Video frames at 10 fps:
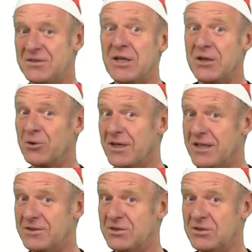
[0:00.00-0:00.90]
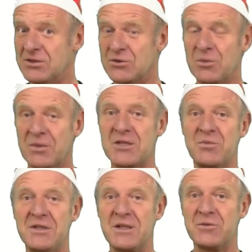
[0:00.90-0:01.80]
to decorate a pretty
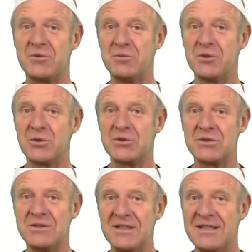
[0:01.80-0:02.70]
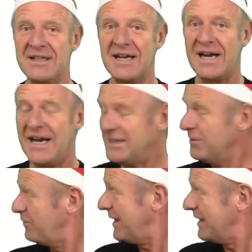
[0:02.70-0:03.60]
Christmas tree
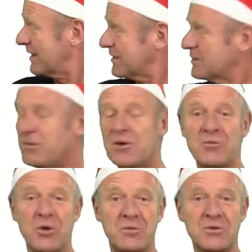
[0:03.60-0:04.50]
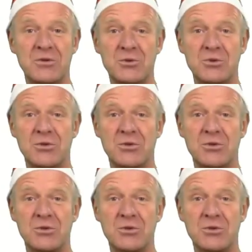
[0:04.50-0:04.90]
like we are doing here just now.